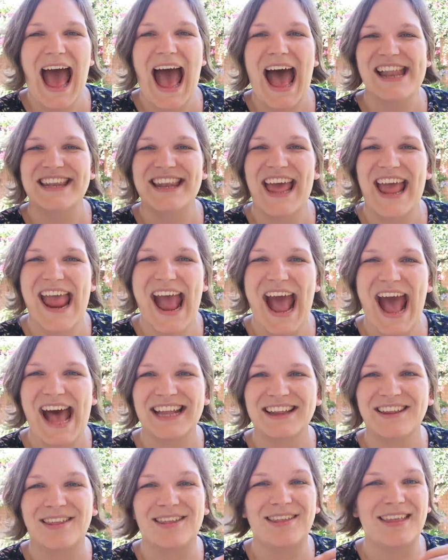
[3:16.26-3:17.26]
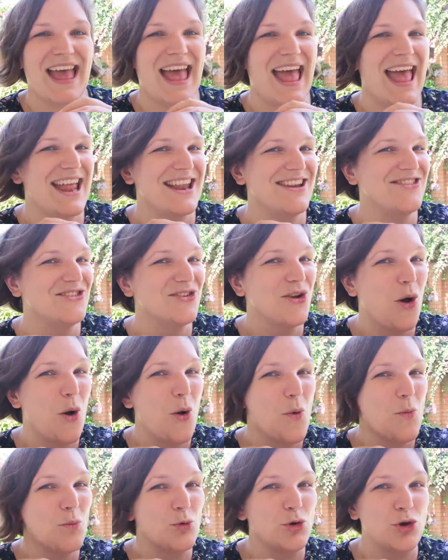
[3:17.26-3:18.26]
and they had said,
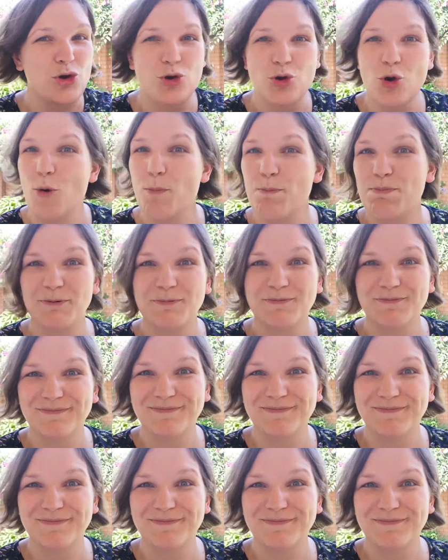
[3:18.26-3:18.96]
Nope.